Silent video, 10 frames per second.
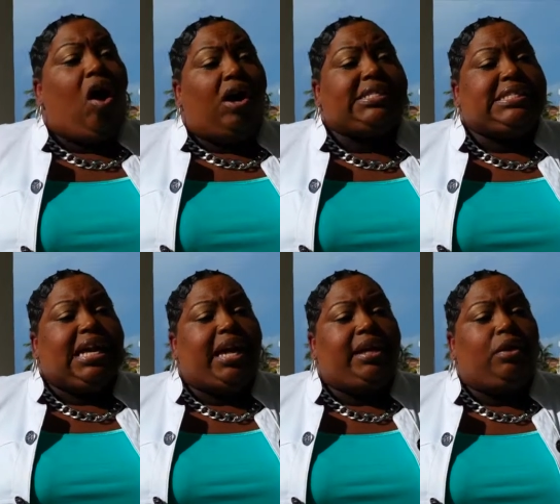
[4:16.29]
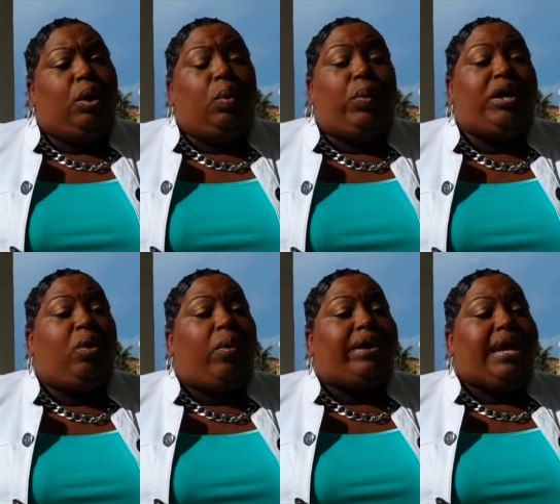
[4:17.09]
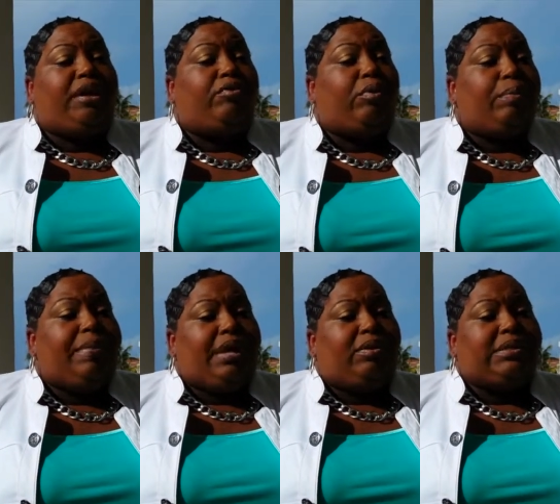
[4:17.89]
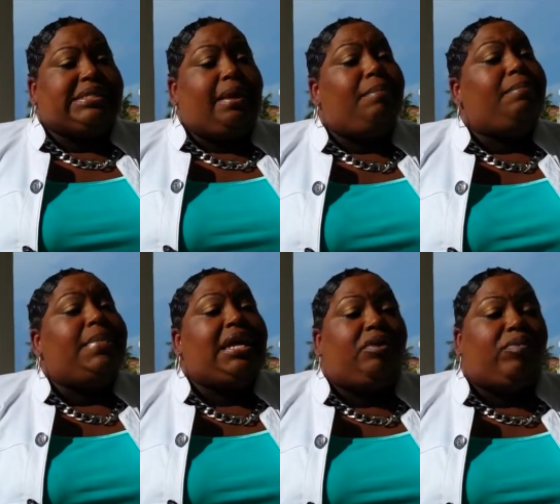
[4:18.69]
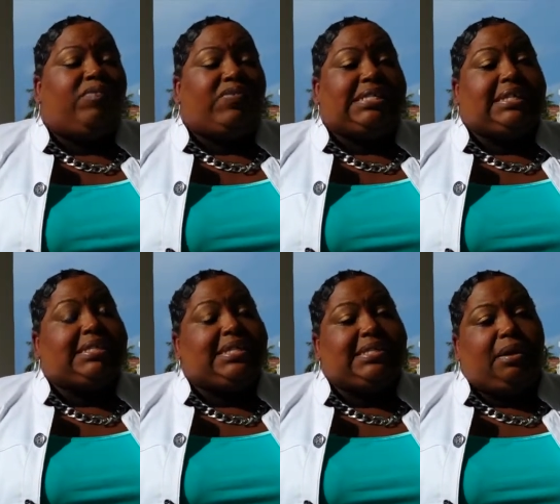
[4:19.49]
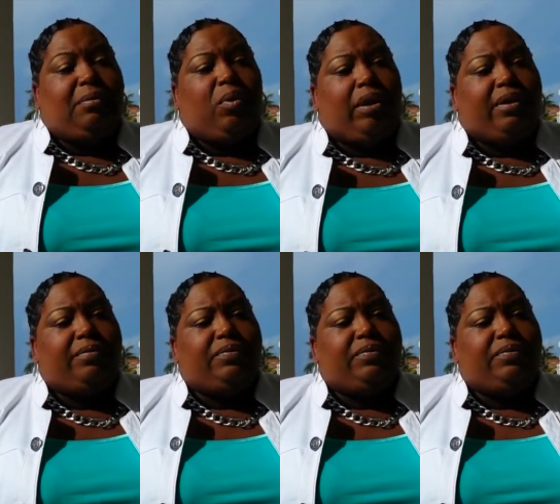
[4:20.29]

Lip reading: On site, we coordinate group meals, meeting room facilities, and more.